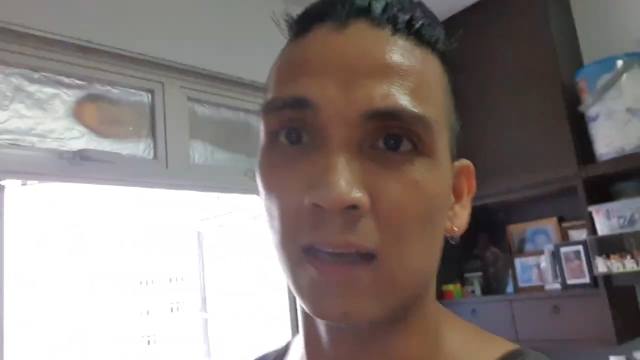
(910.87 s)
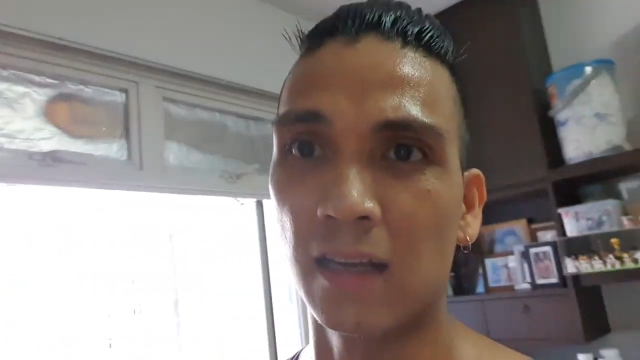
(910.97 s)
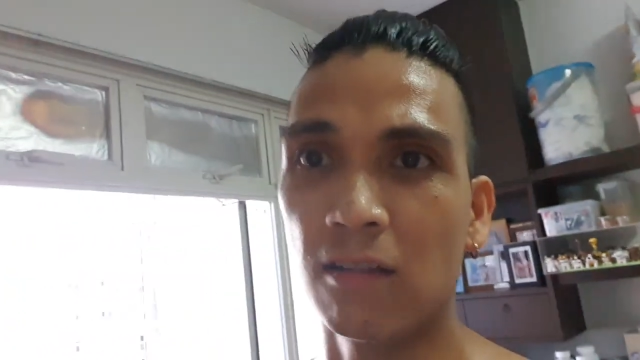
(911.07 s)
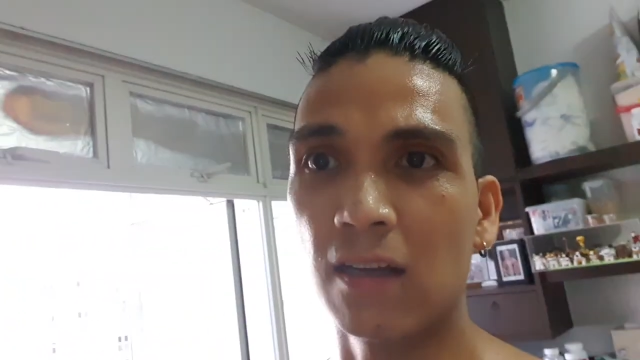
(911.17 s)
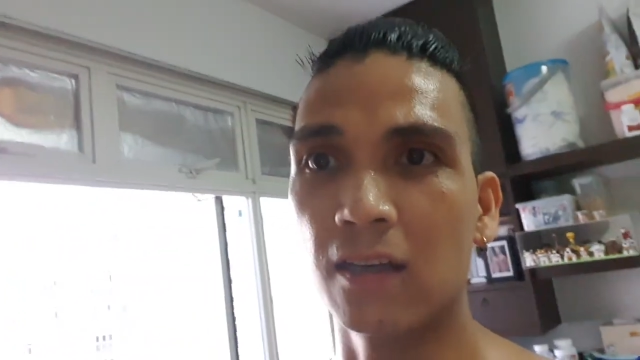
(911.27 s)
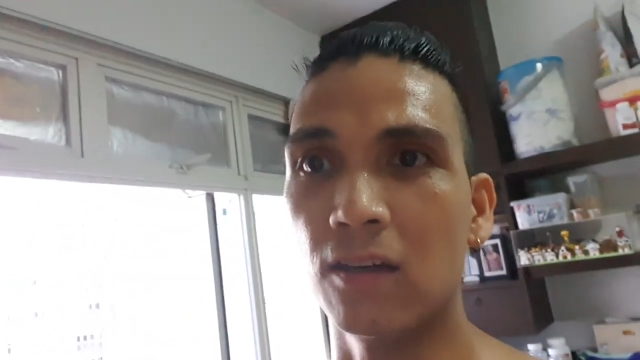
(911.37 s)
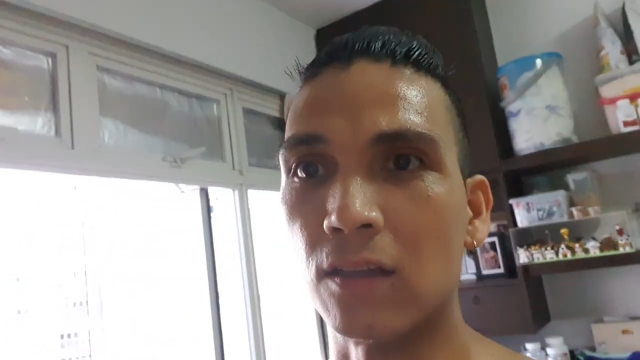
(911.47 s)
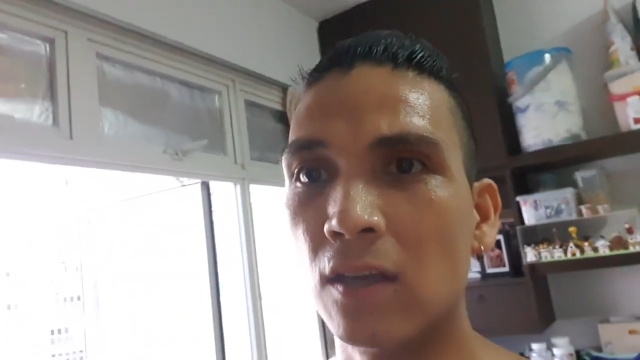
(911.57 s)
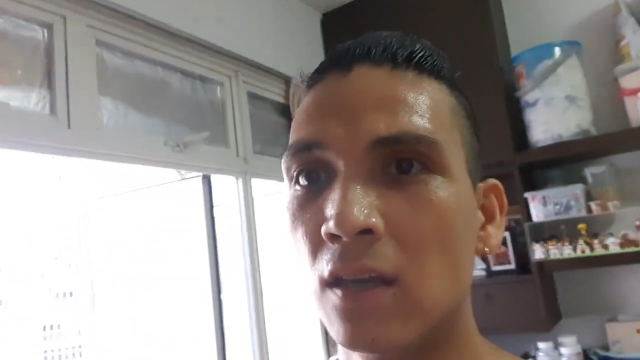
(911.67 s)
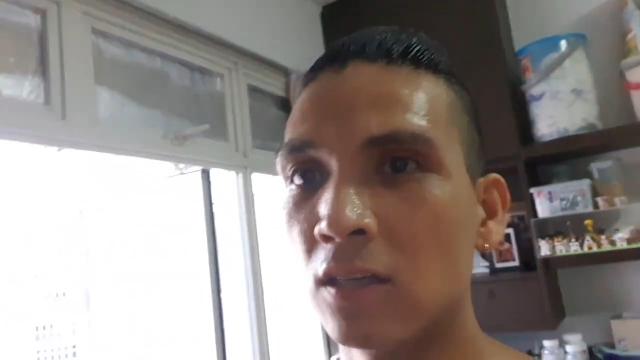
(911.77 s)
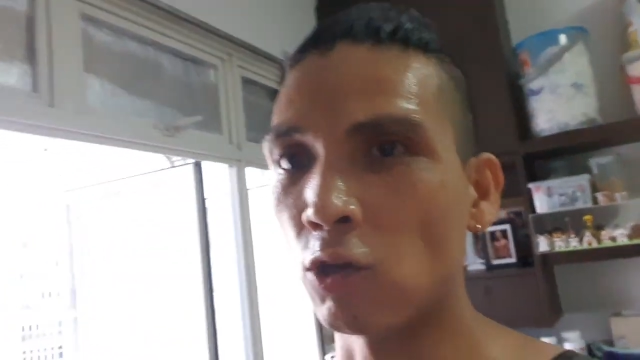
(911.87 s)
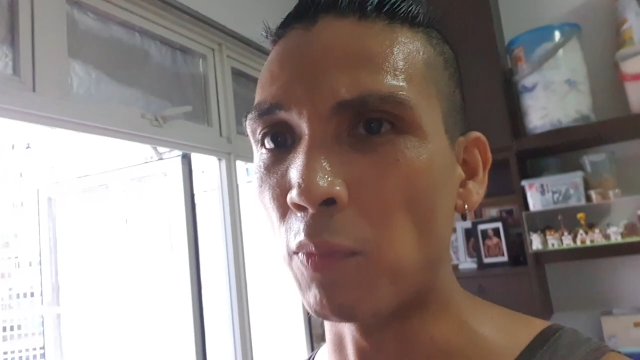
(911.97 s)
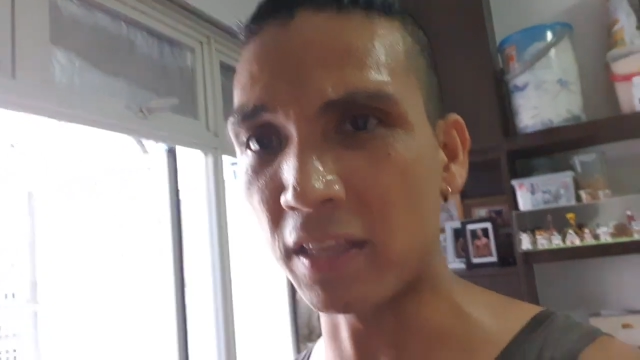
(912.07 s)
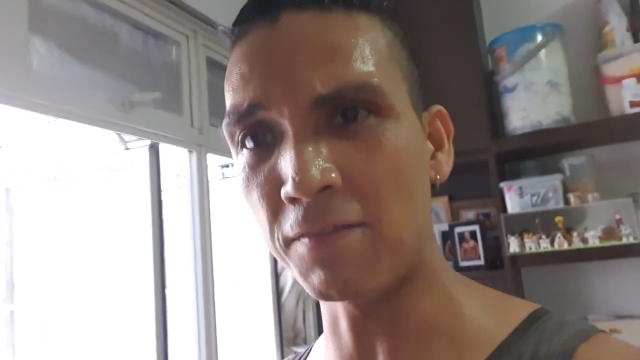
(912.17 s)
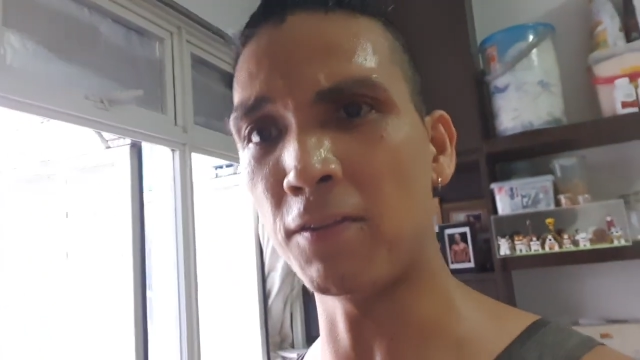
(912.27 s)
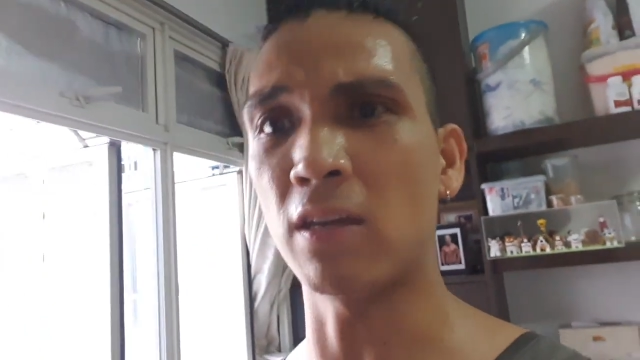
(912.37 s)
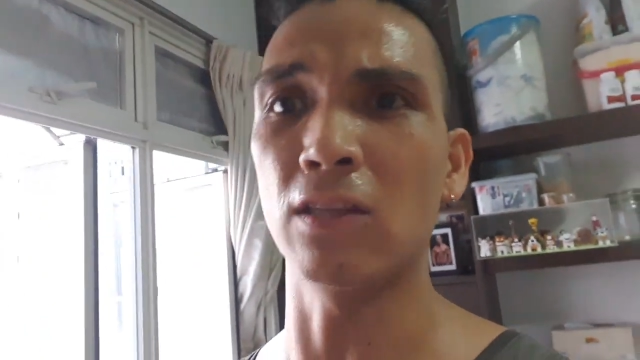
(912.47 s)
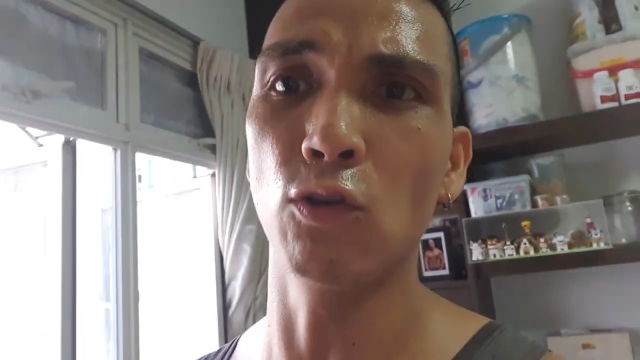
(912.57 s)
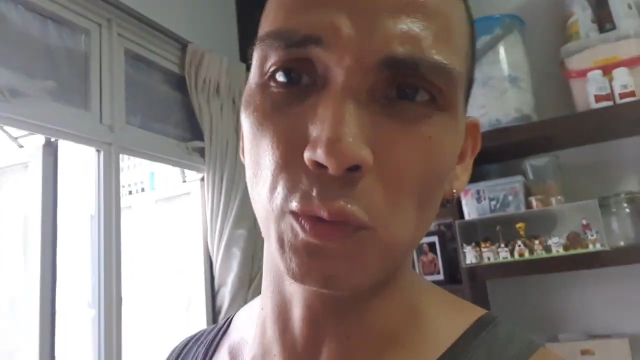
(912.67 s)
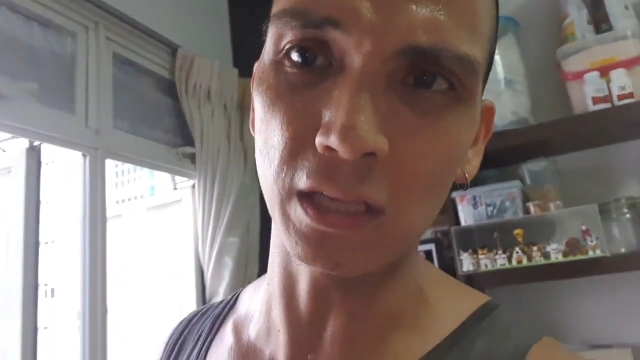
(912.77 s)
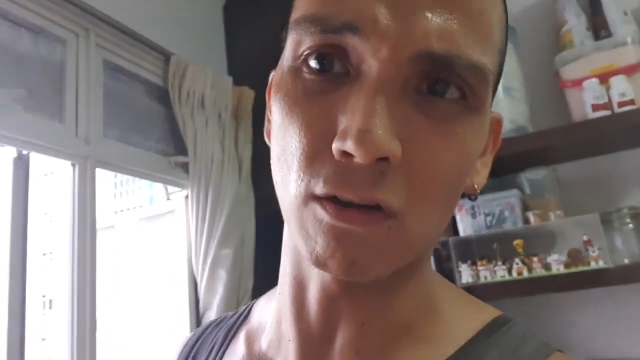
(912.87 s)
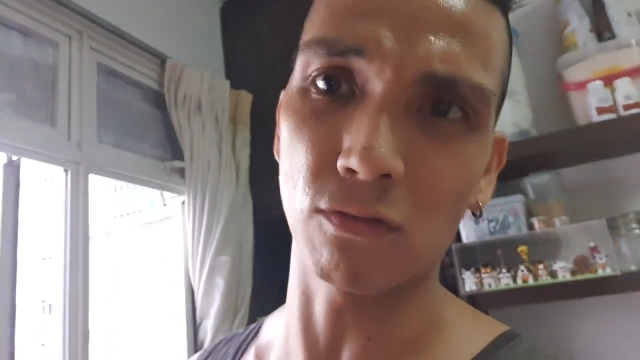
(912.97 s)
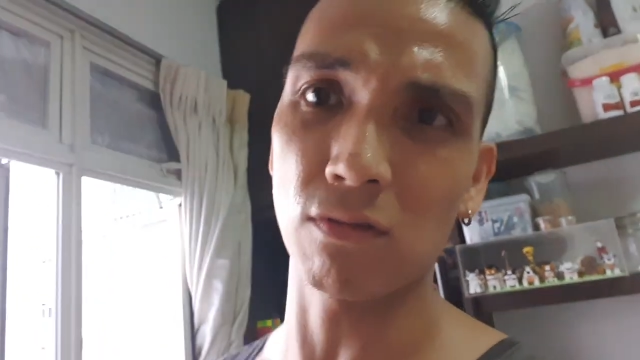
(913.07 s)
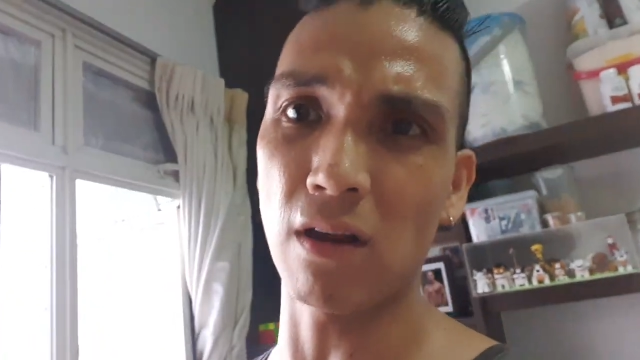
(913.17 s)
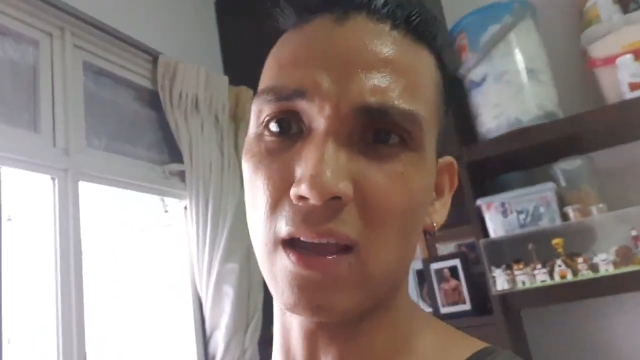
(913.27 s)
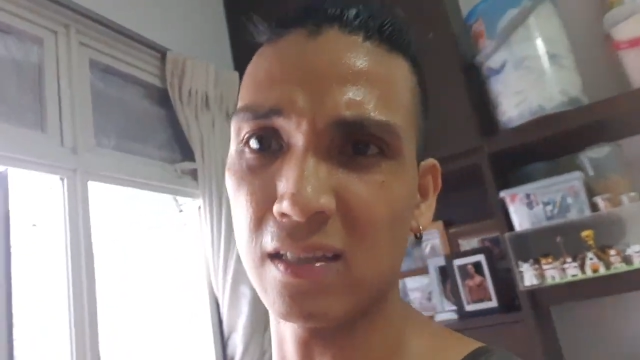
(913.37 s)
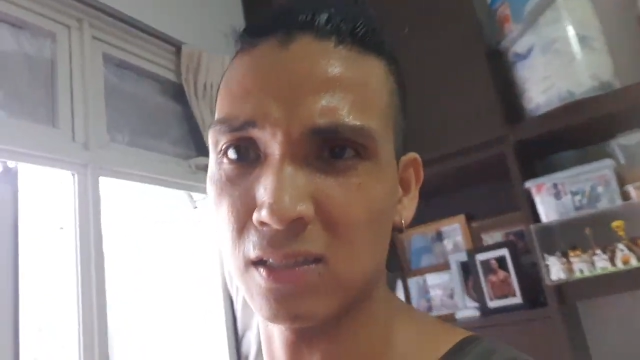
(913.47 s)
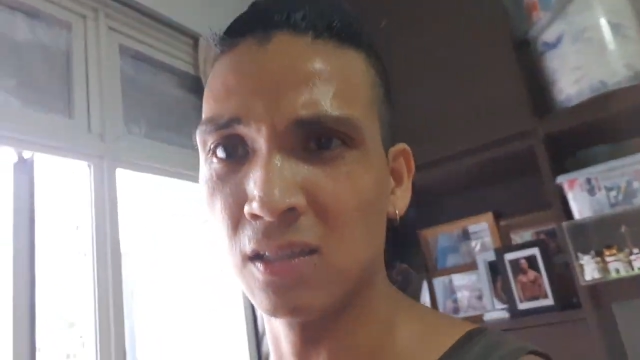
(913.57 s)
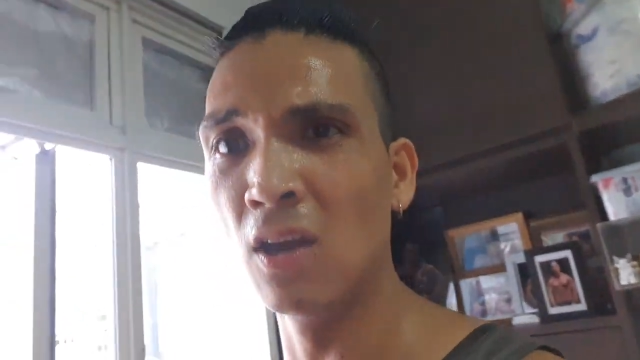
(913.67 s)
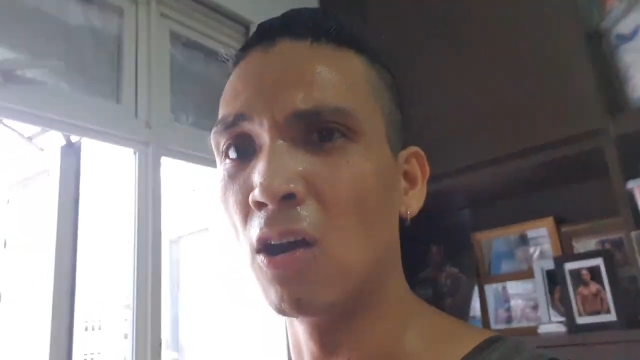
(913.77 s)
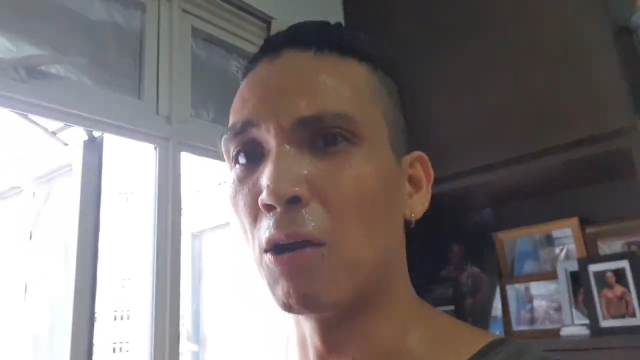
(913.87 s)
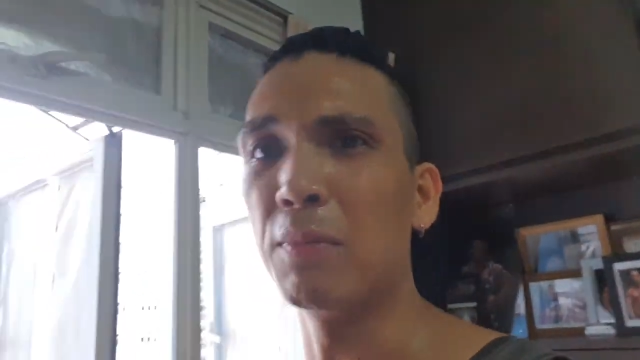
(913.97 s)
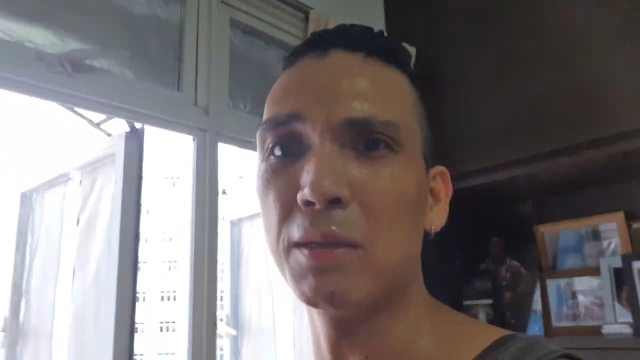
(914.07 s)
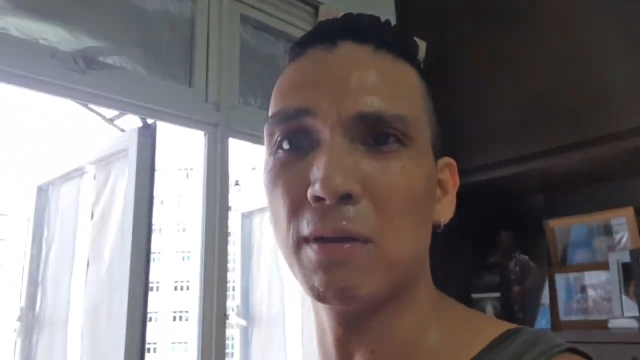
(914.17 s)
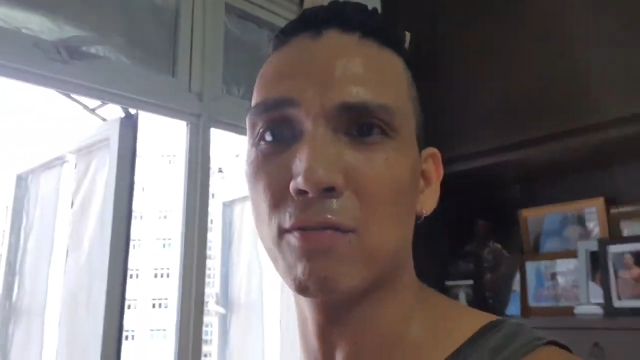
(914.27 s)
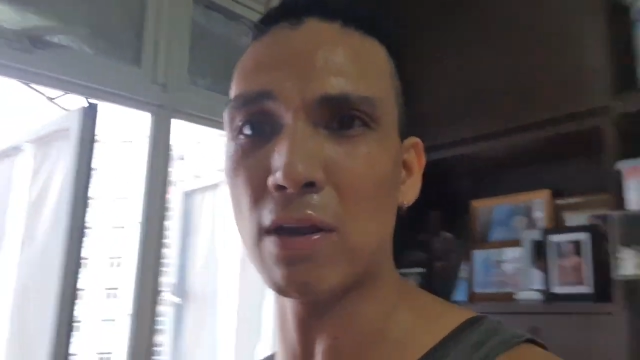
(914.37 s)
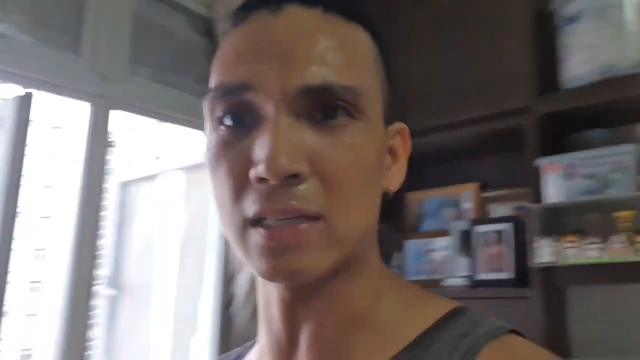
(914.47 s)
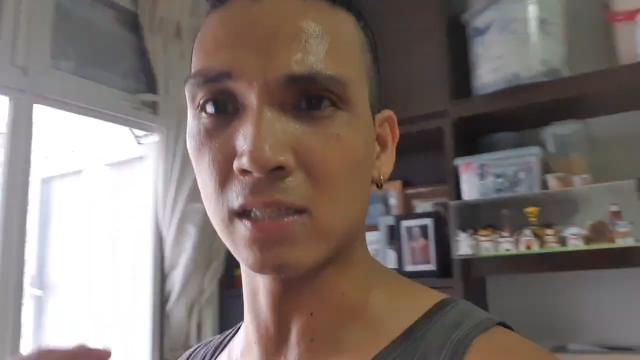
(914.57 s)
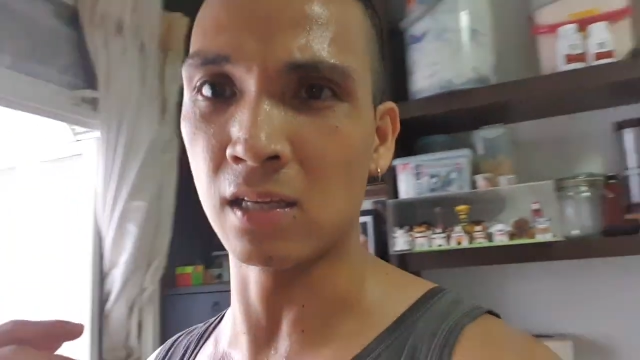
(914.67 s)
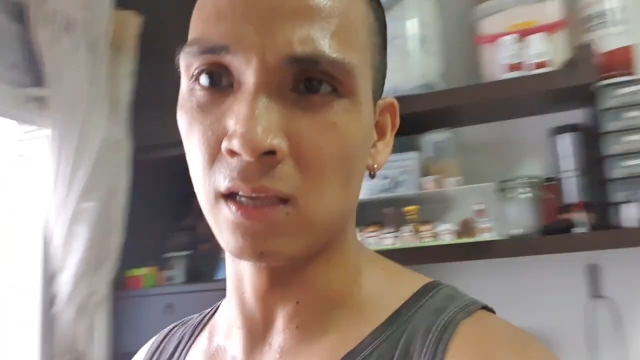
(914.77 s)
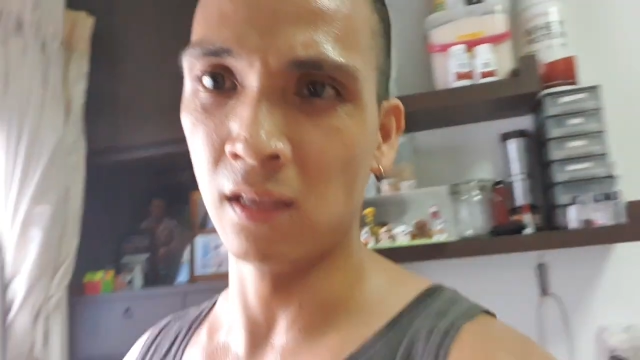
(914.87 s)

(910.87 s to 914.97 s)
Ganun lang yun. So, but if you can do without rest or minimal rest,